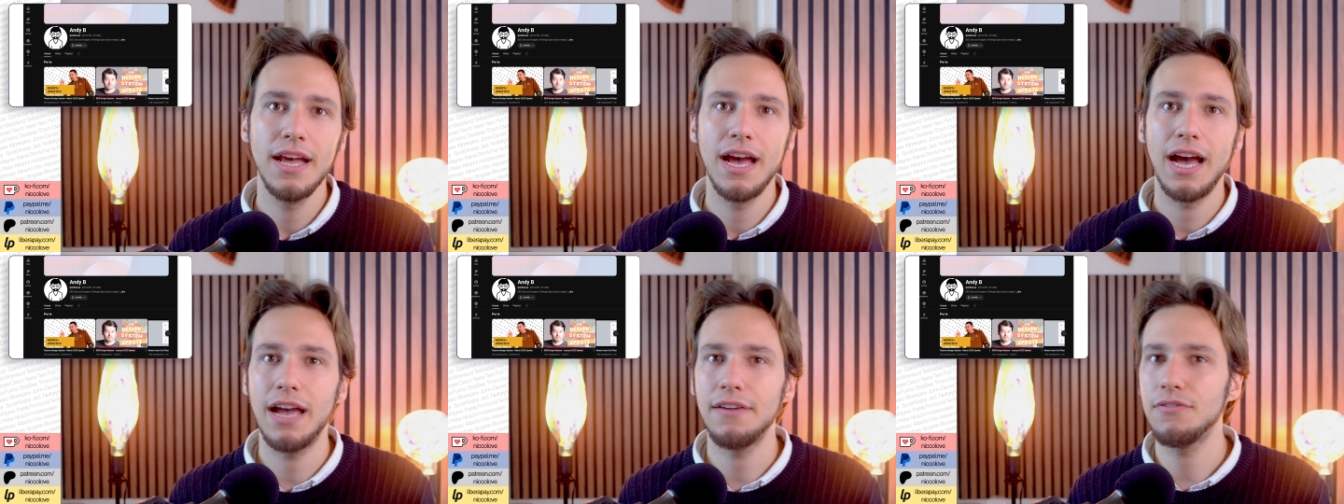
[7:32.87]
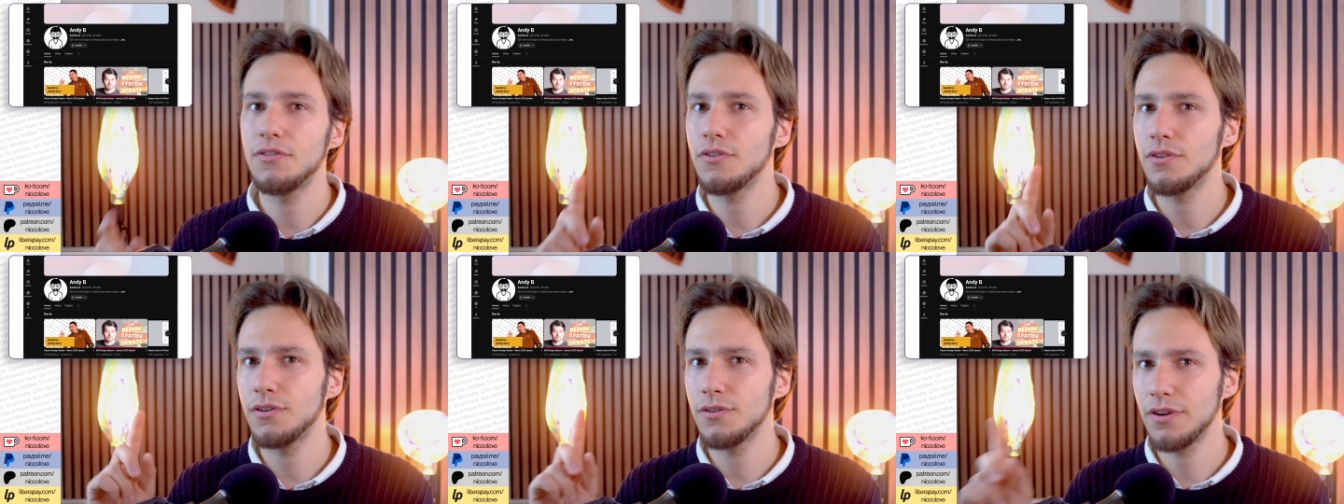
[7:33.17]

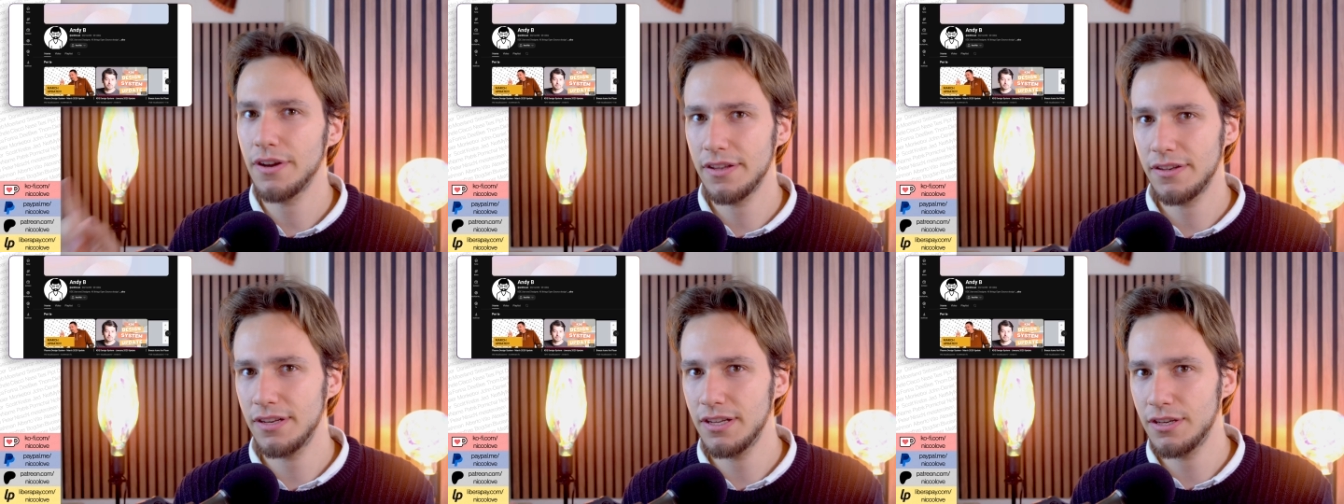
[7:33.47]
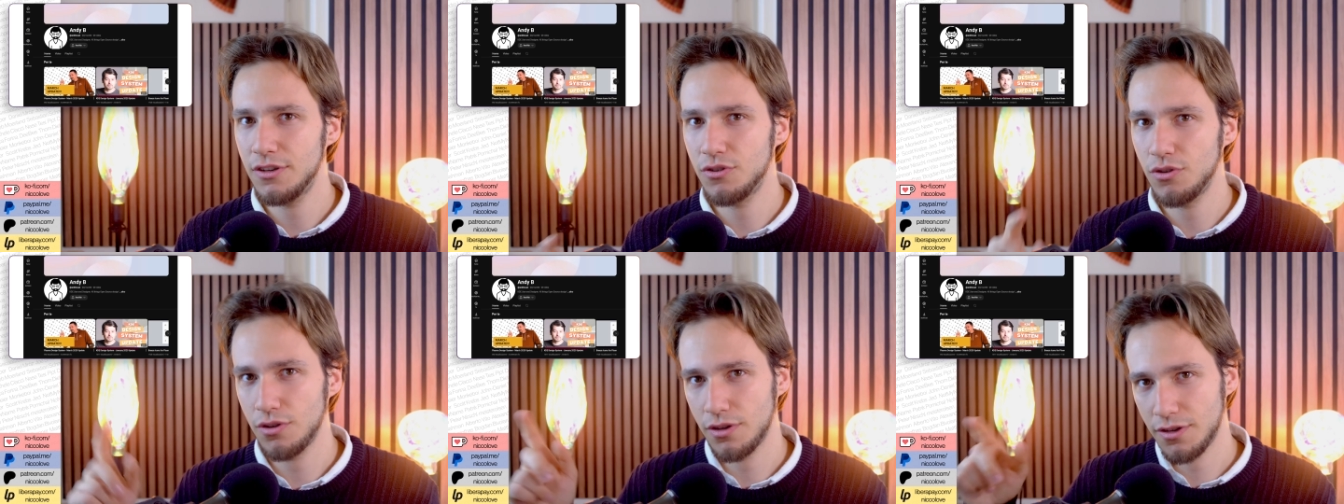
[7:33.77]
I've
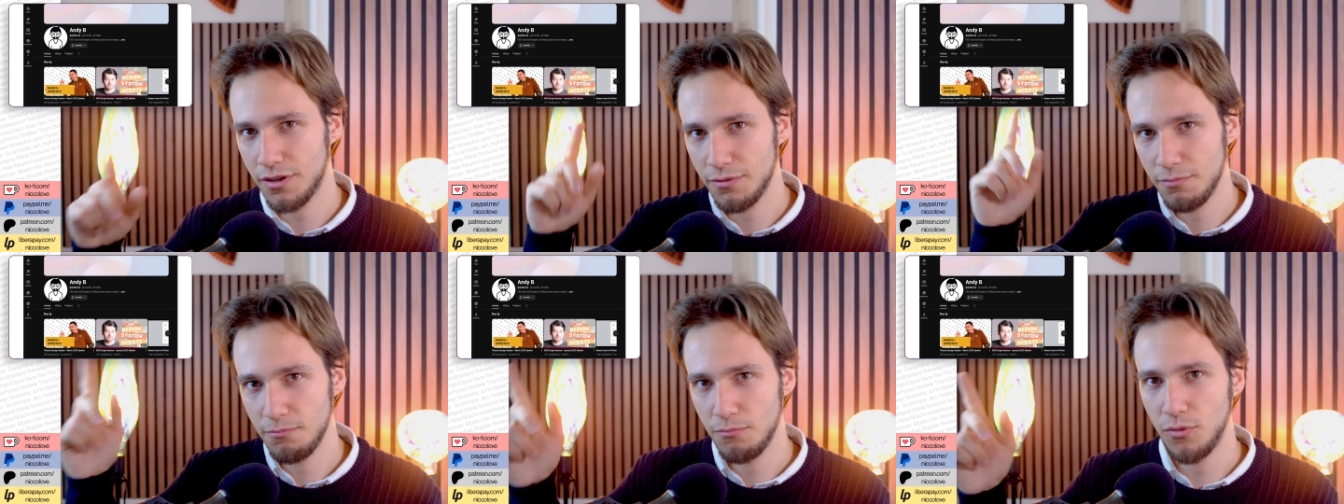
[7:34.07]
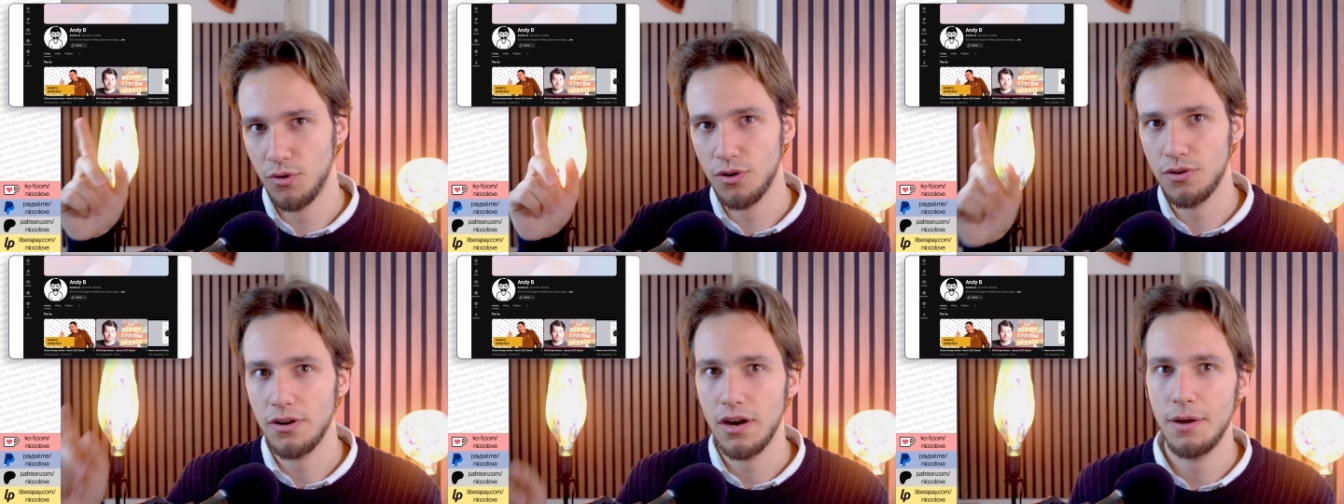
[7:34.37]
already talked
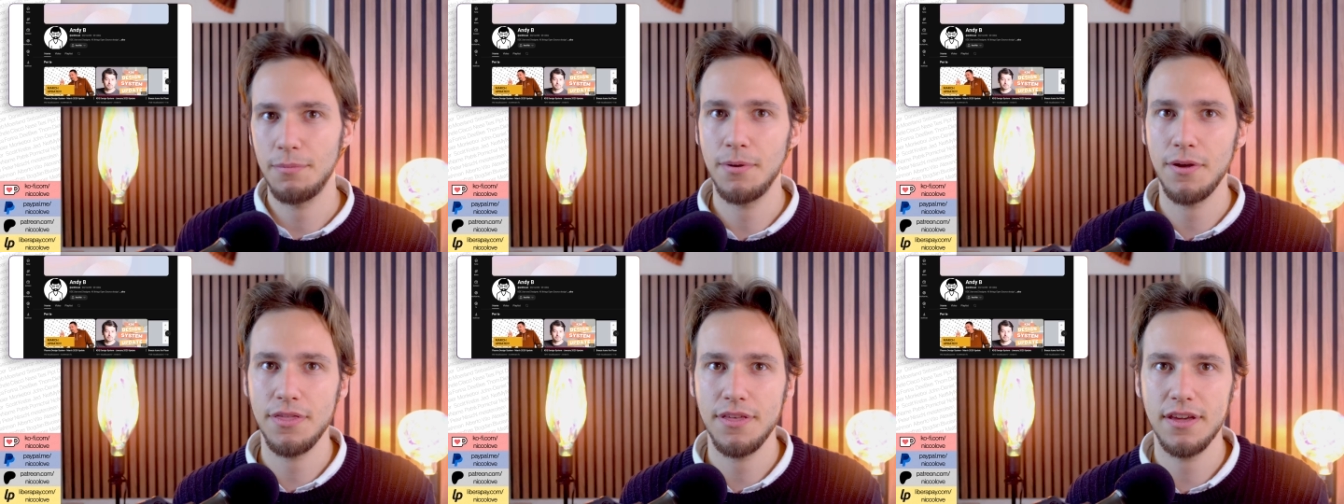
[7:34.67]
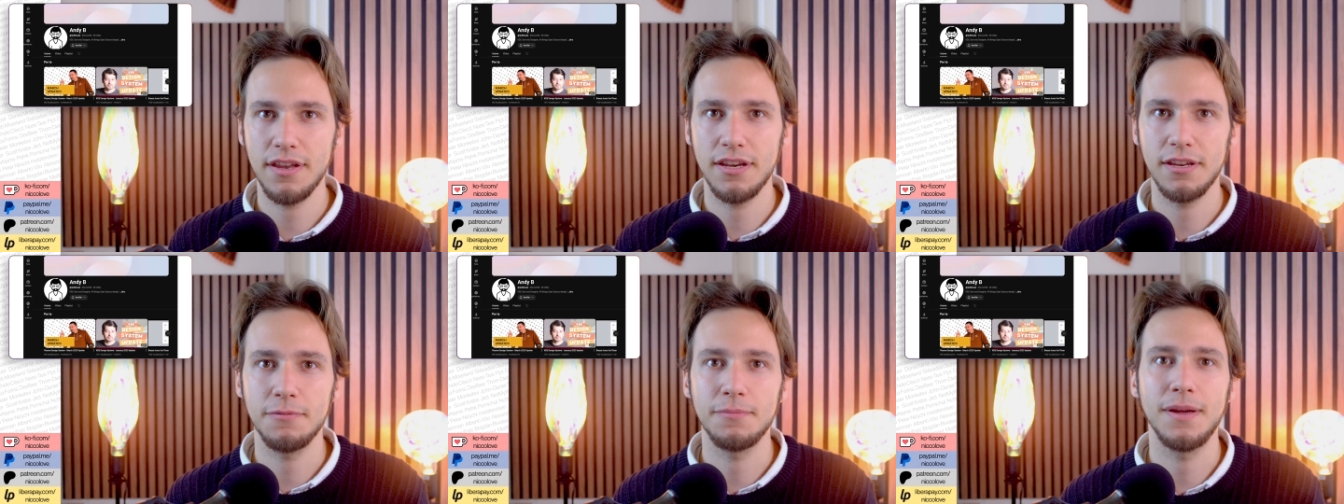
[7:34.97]
more about
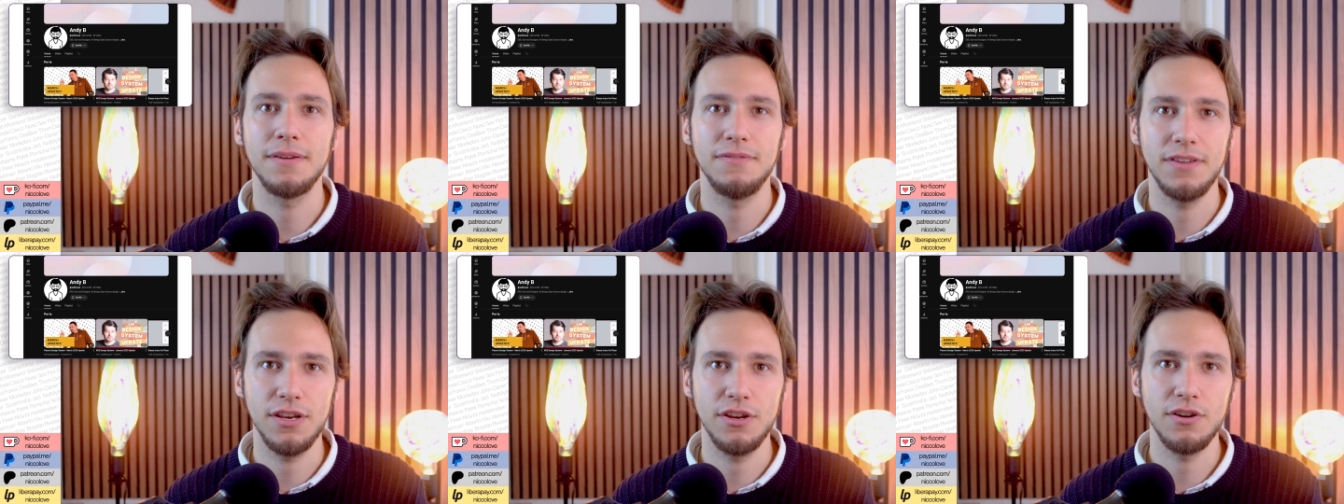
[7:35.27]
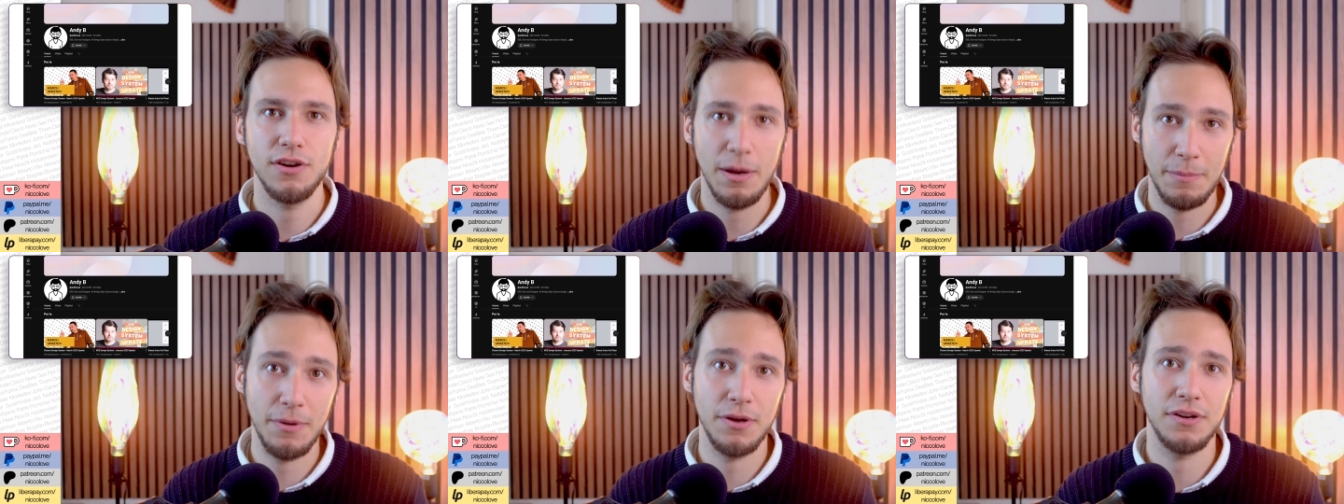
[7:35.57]
it in my
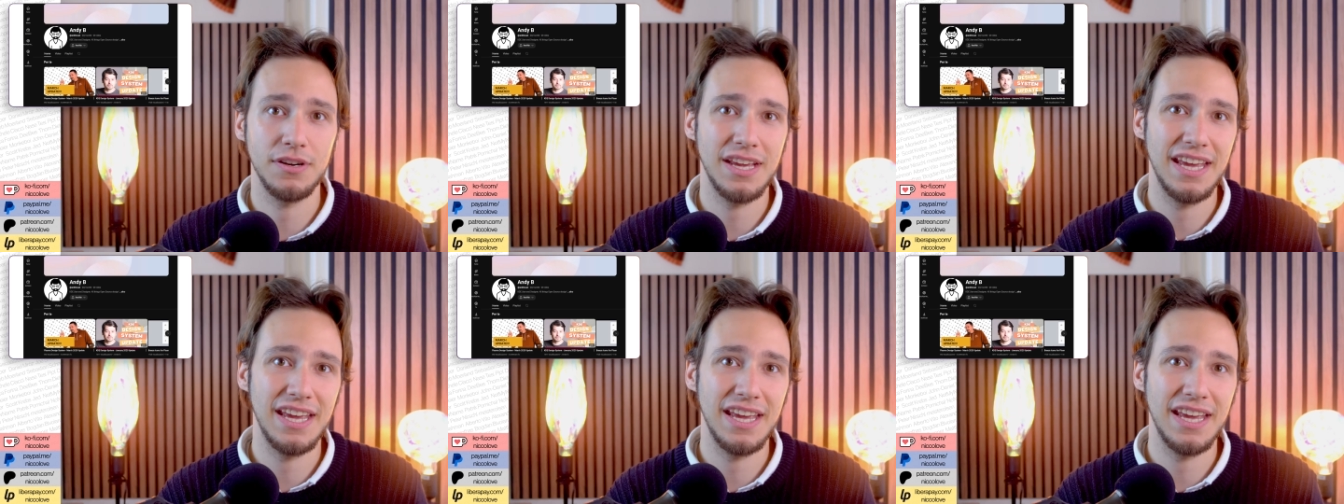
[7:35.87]
video about